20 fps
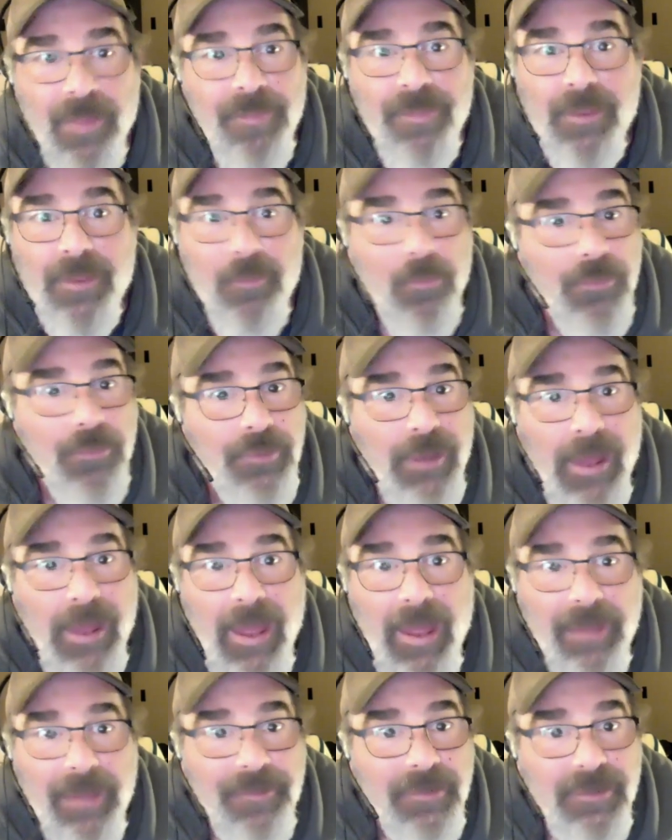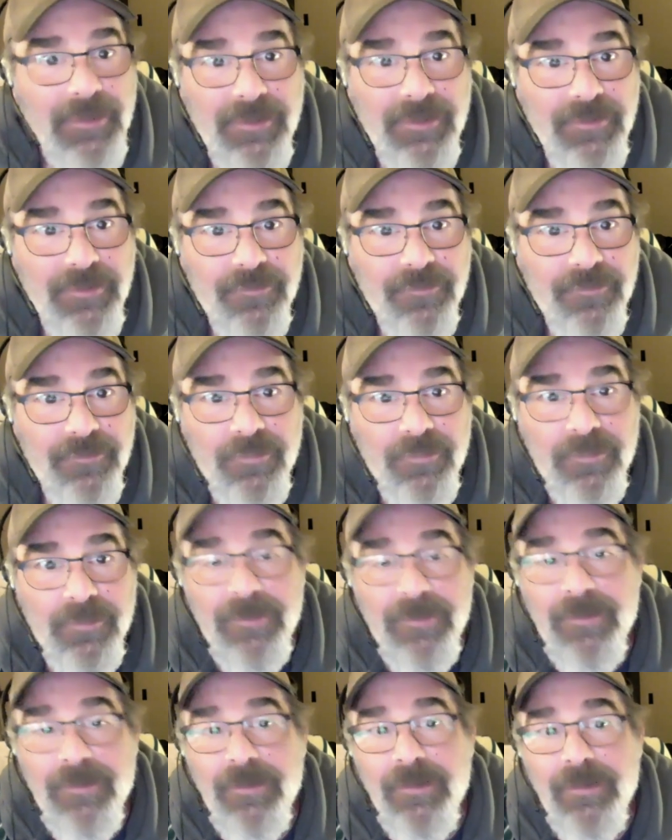they wouldn't have had to leave
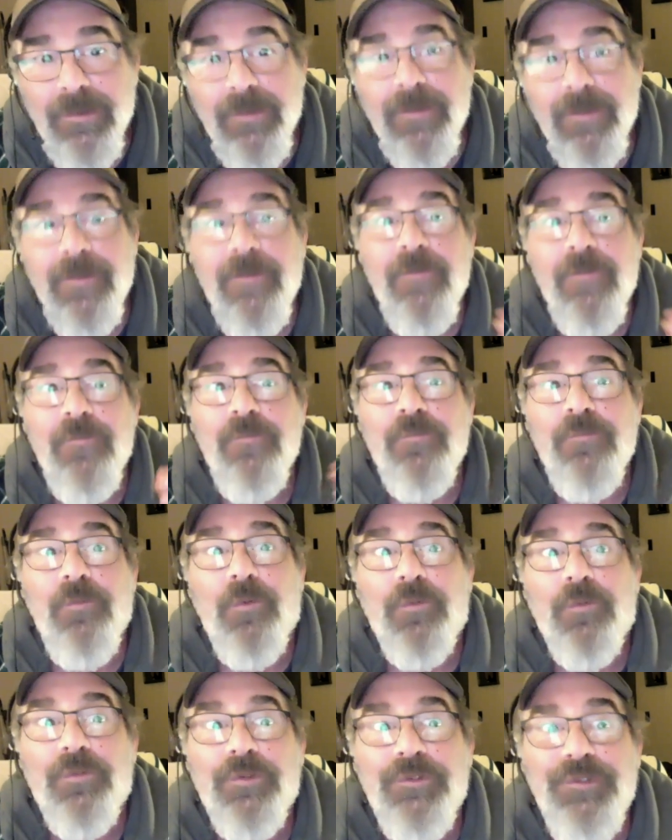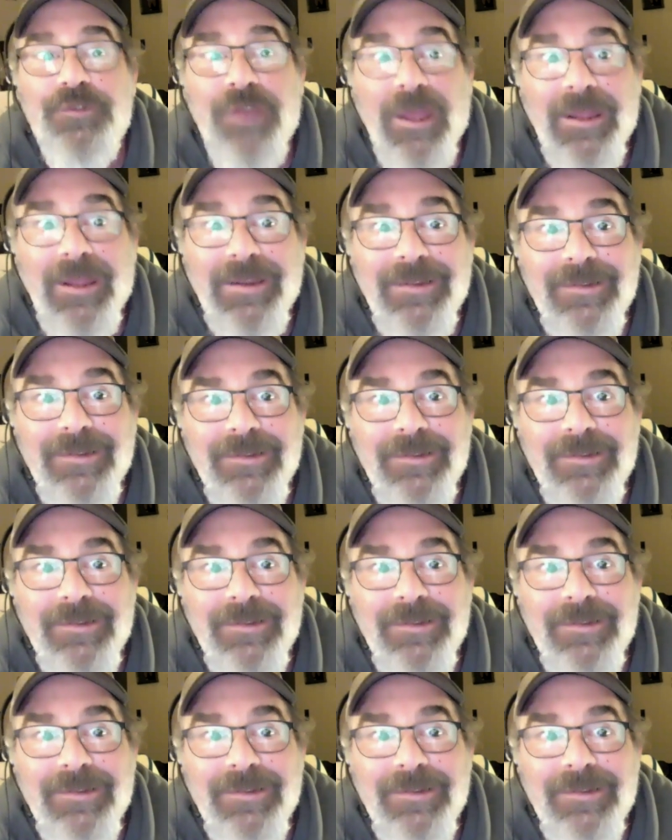for the jet.